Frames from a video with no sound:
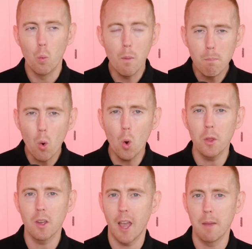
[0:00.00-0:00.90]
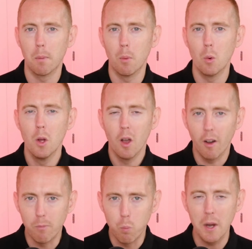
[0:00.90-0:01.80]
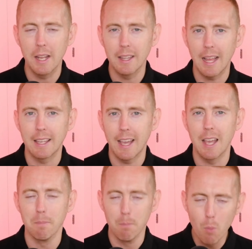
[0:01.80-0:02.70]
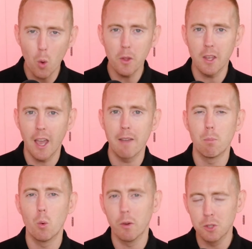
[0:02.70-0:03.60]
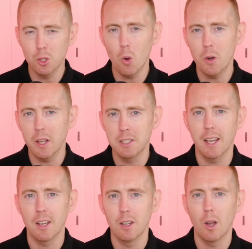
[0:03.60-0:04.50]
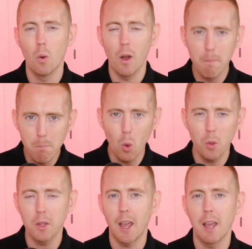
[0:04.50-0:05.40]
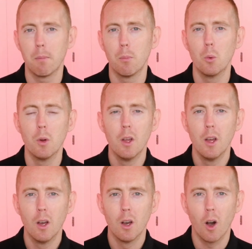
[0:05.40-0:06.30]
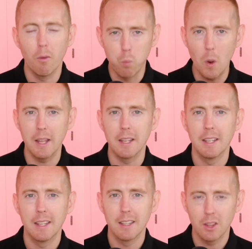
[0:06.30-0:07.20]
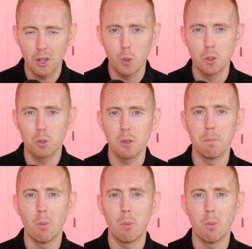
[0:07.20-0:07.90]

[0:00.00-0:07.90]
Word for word: were more than capable of winning that game, more than capable of scoring a second goal, and more than capable of winning those three